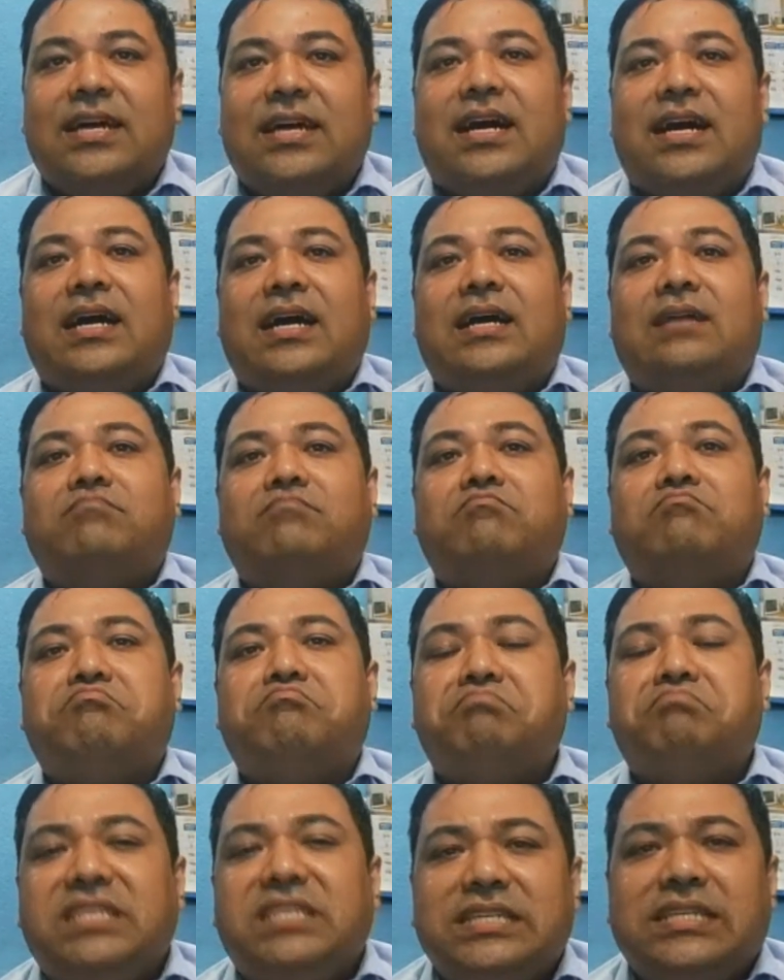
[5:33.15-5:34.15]
Uh,
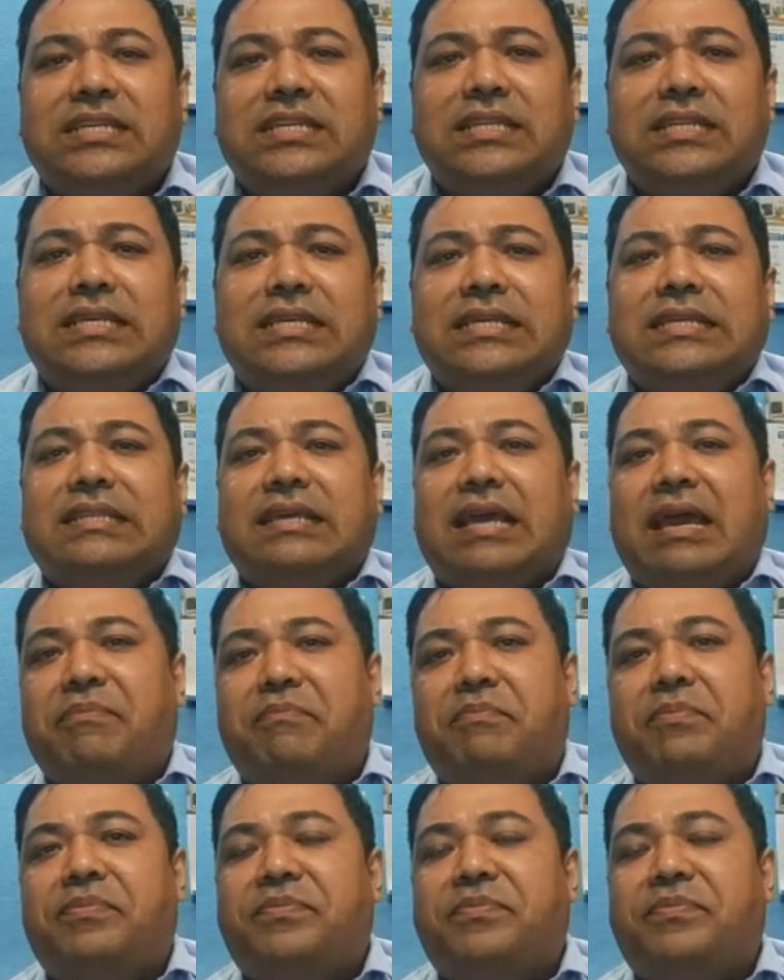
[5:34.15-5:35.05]
physically, the